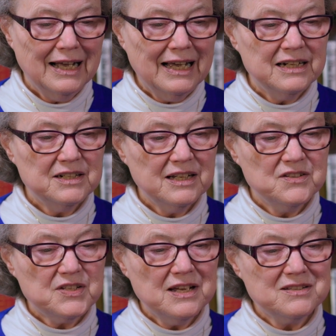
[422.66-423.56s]
And he
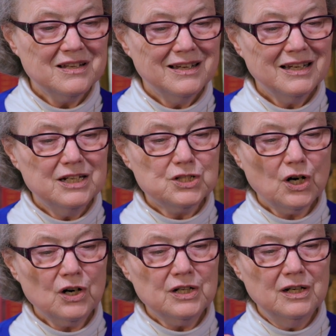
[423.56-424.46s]
says,
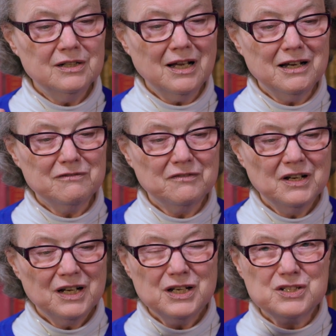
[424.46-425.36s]
eternal life
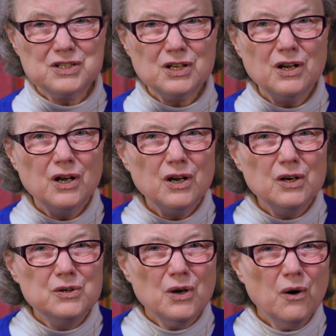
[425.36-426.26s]
is to
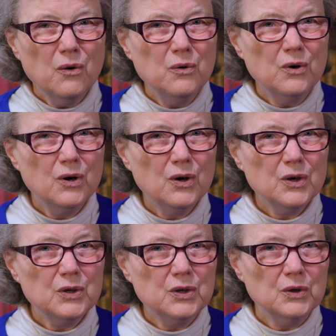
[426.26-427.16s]
know
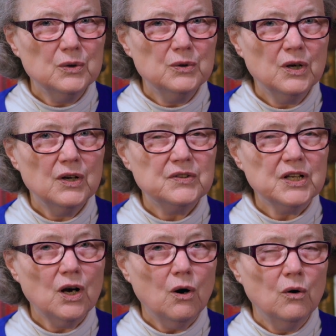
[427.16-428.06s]
you,
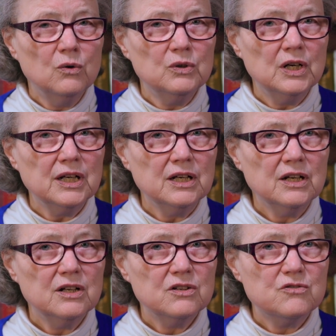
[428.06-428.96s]
the only
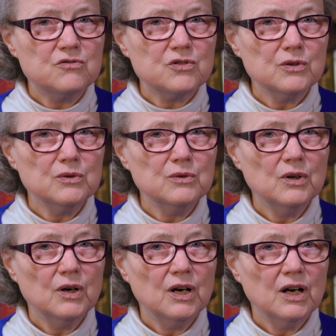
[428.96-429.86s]
true
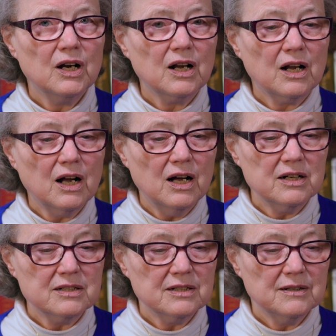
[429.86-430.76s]

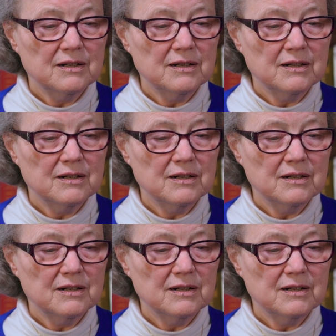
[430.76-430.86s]
God.